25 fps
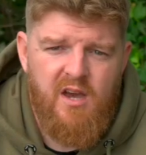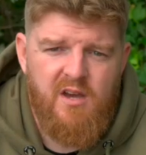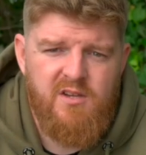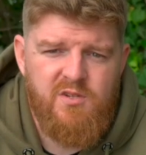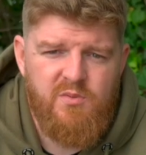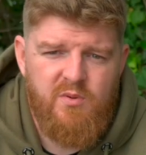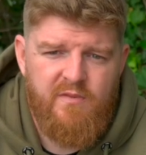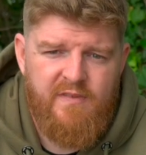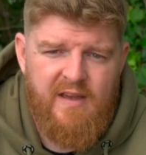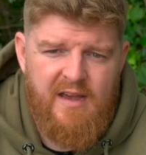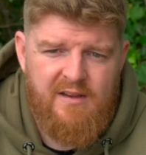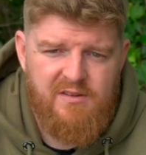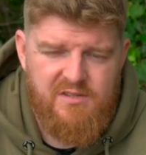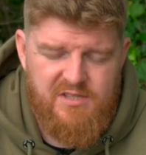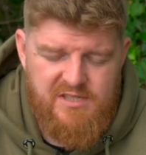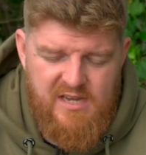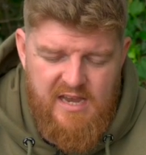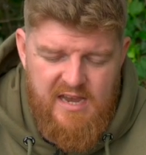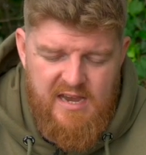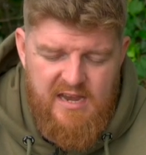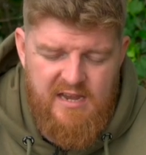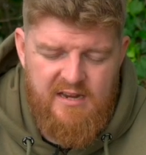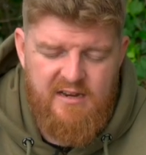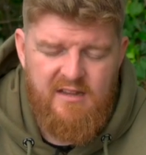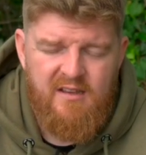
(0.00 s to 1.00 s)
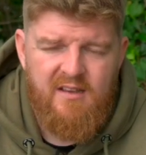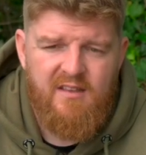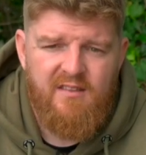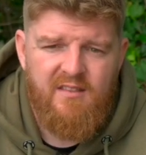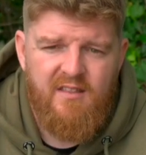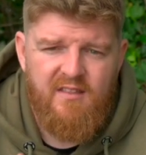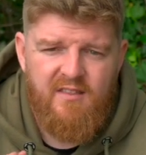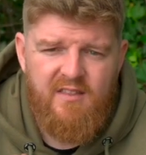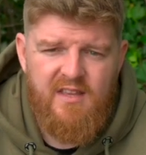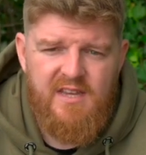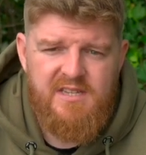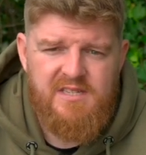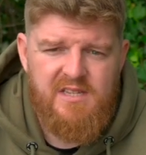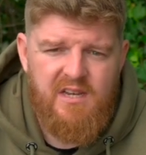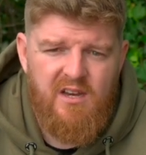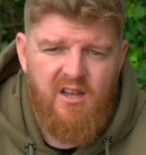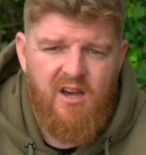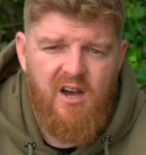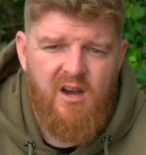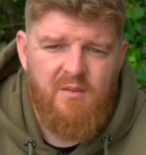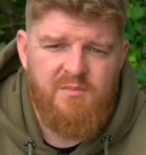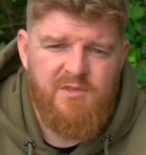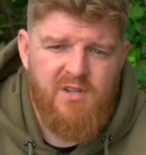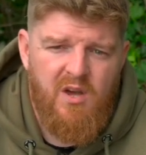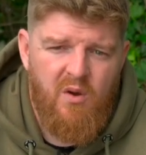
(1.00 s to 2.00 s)
goes without saying that these
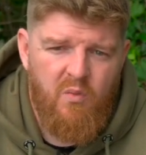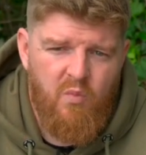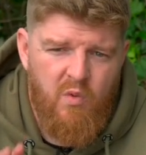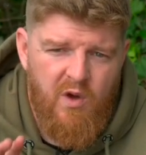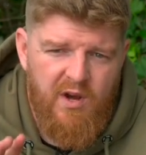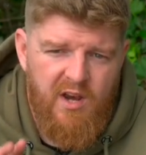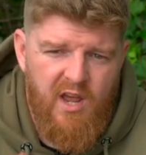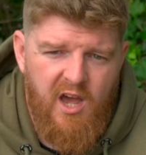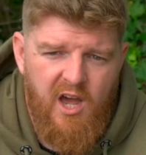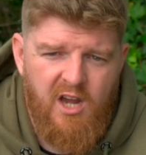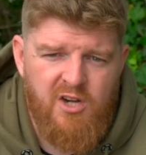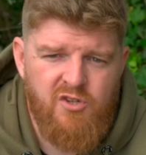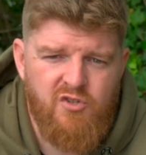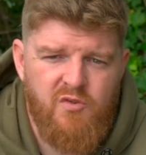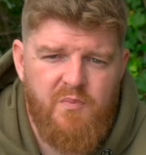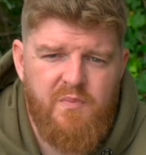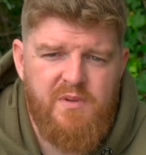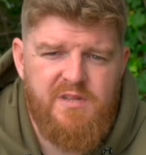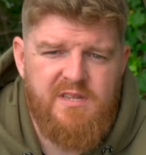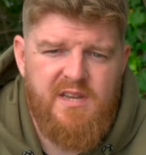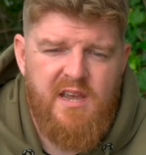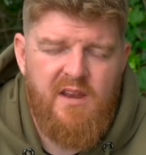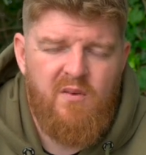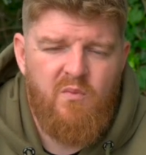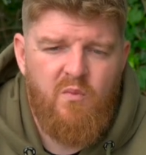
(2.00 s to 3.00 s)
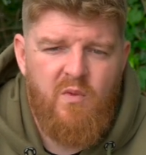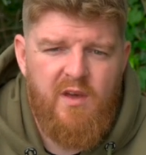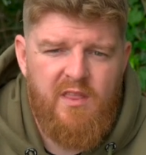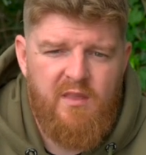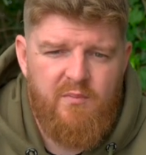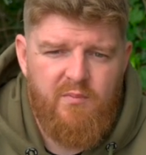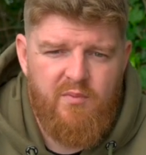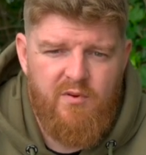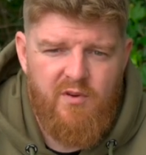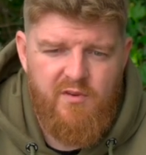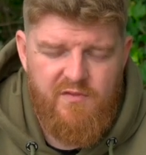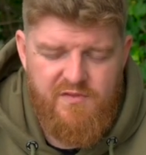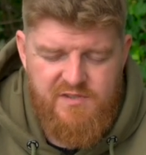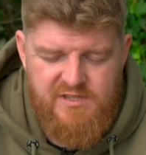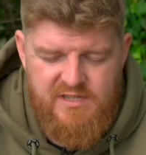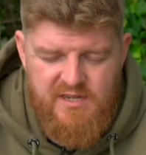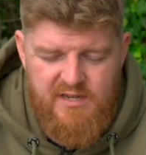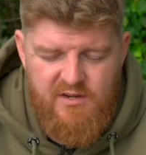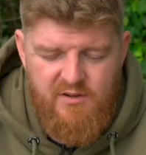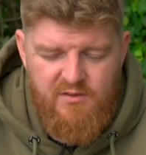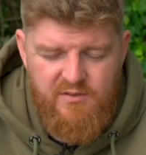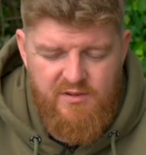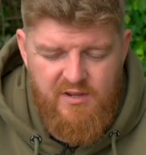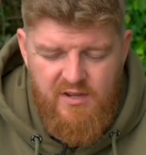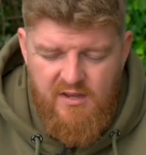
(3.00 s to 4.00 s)
alarms are 100% weatherproof
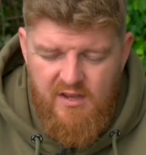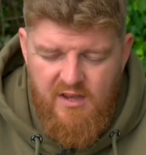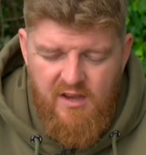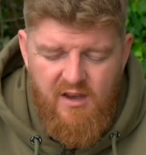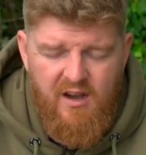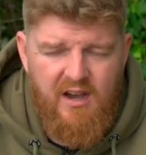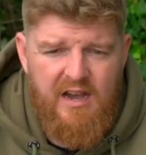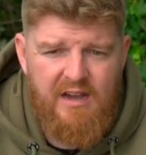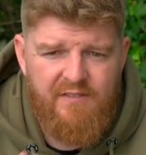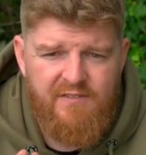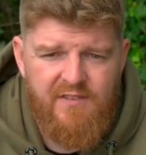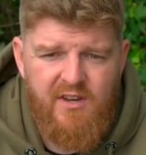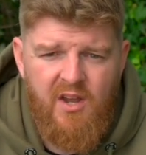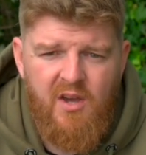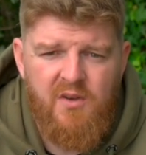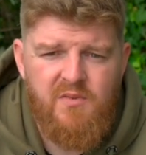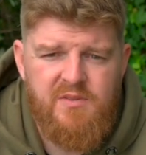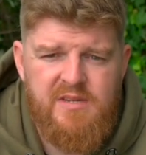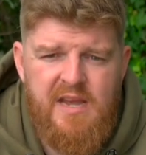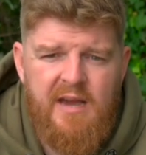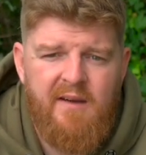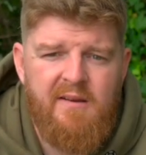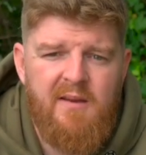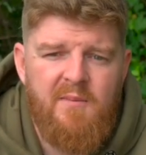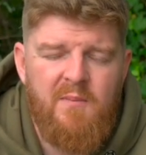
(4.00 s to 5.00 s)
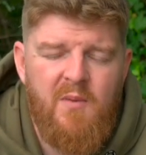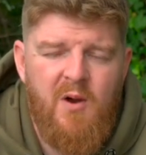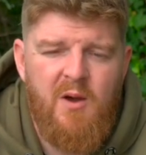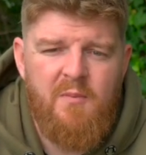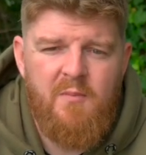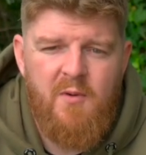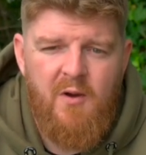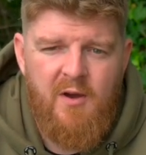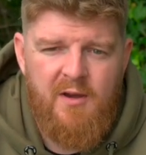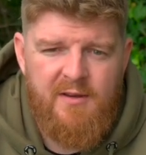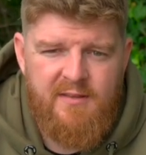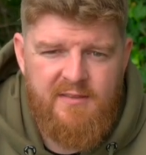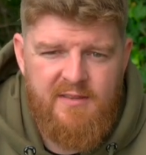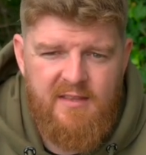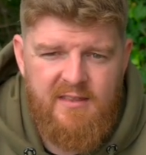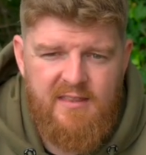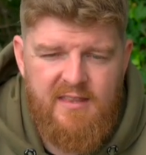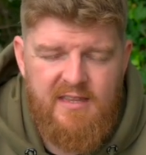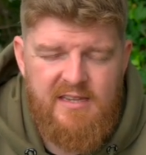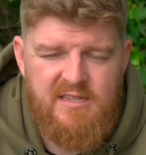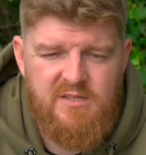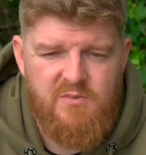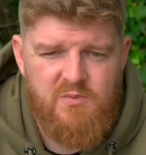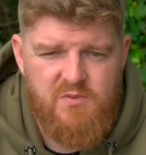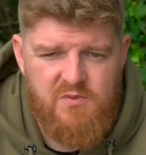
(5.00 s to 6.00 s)
sealed. I have no doubt in my mind that
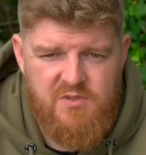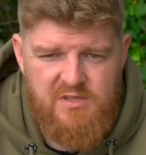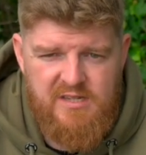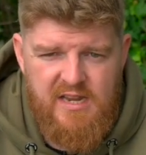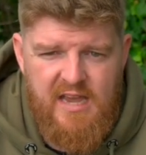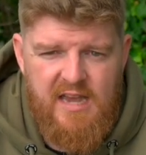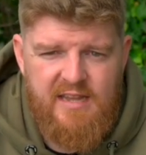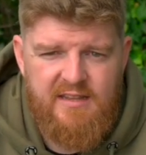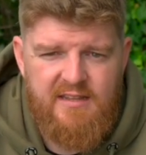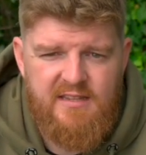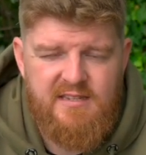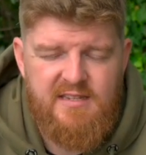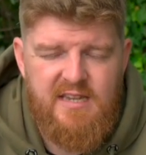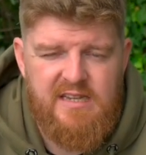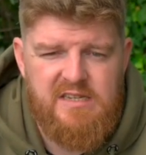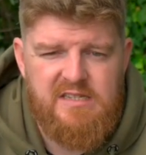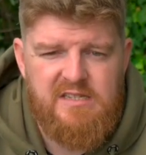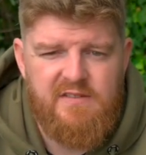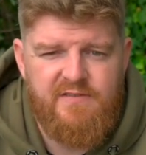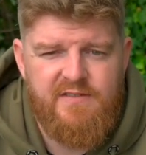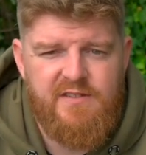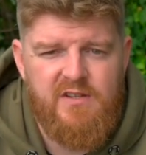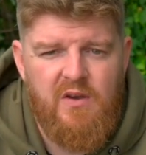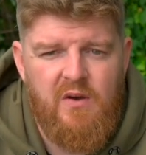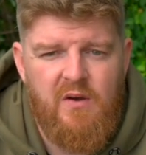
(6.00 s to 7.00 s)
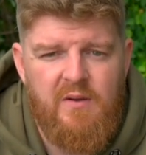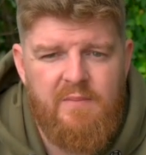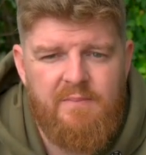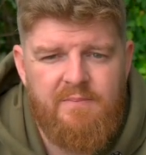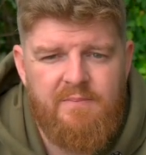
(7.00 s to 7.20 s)
these will stand the test of time.